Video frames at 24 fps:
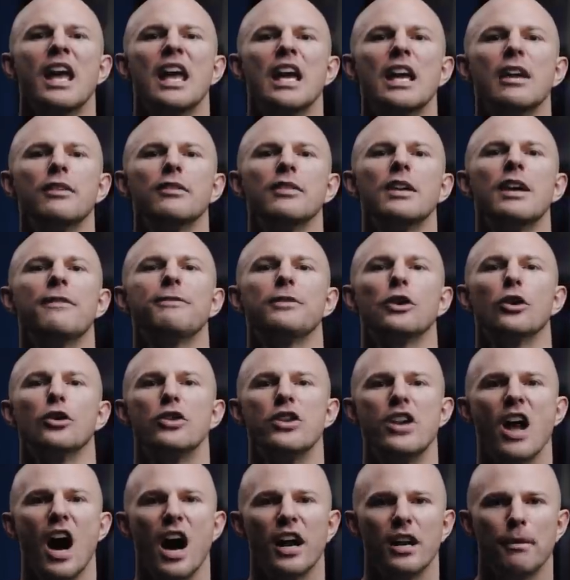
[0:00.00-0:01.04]
even if you're
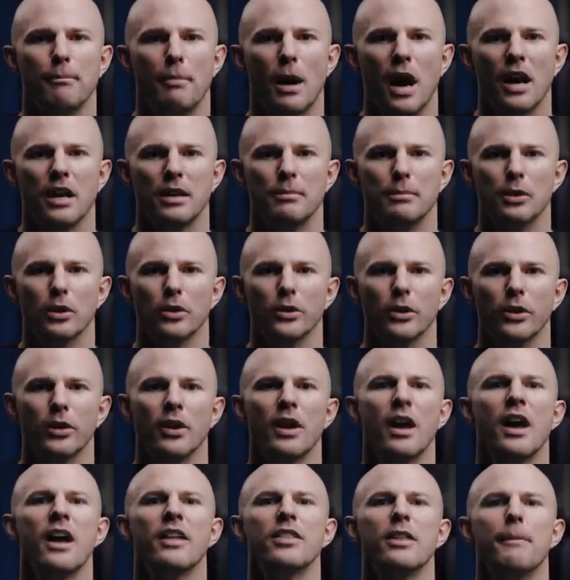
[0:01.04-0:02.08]
not a bodybuilder.
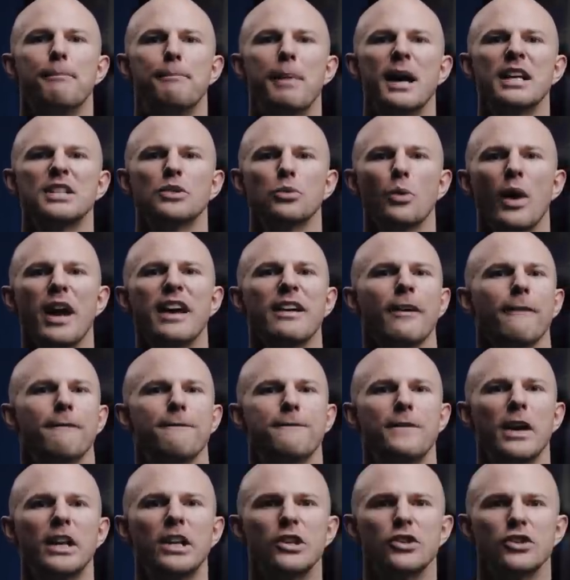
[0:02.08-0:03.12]
The best way to
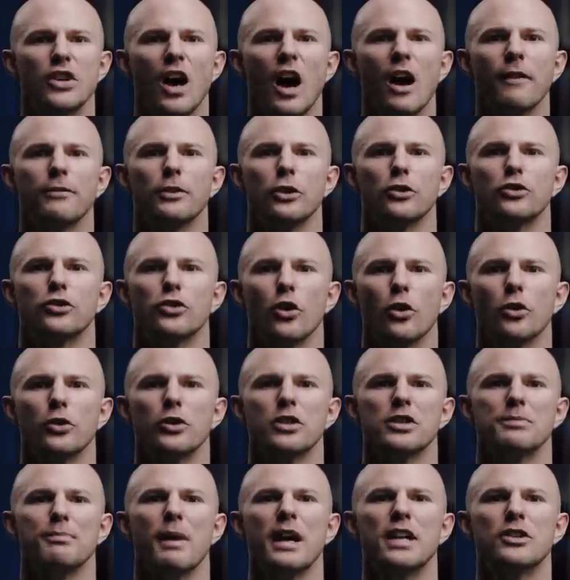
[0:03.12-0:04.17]
finish off your
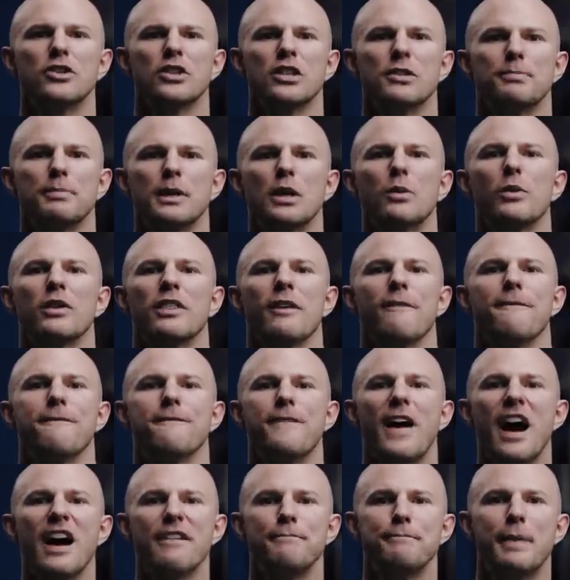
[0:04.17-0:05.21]
shoulders might just be with a
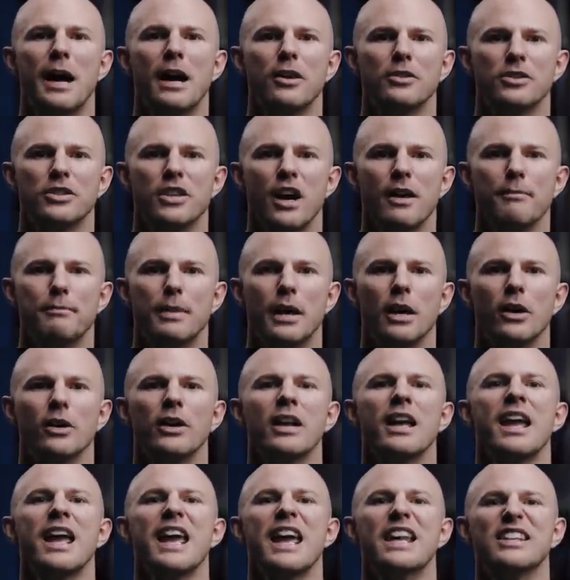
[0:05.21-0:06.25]
5 pound dumbbell
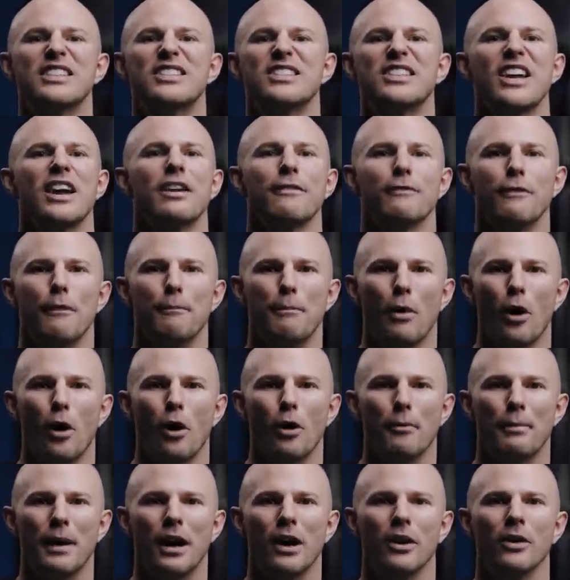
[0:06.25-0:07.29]
instead of a
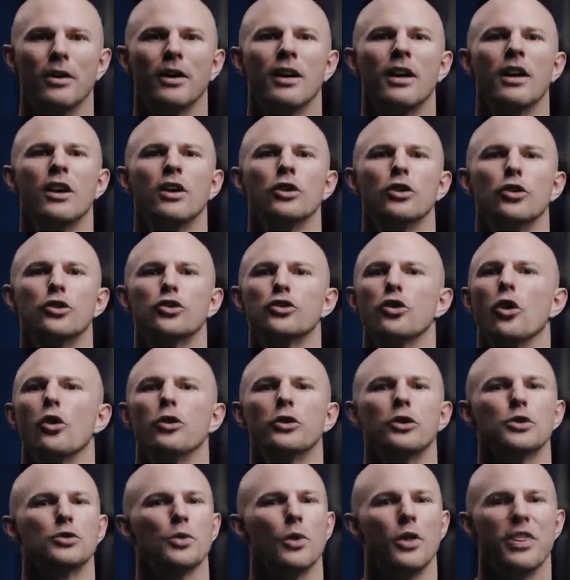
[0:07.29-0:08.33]
barbell. Your
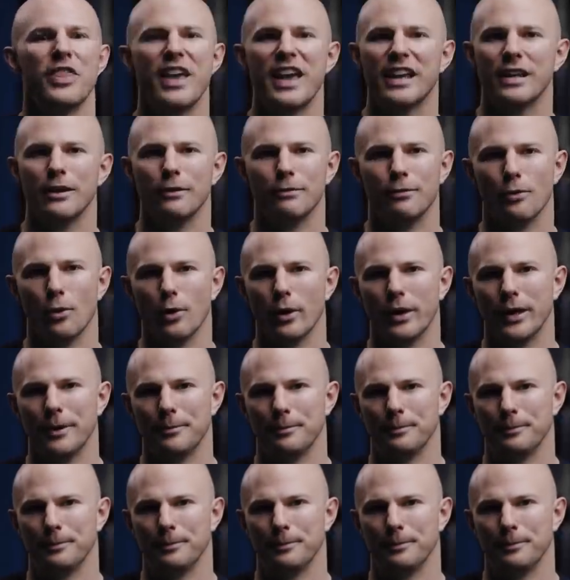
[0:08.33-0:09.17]
shoulders will thank you for it.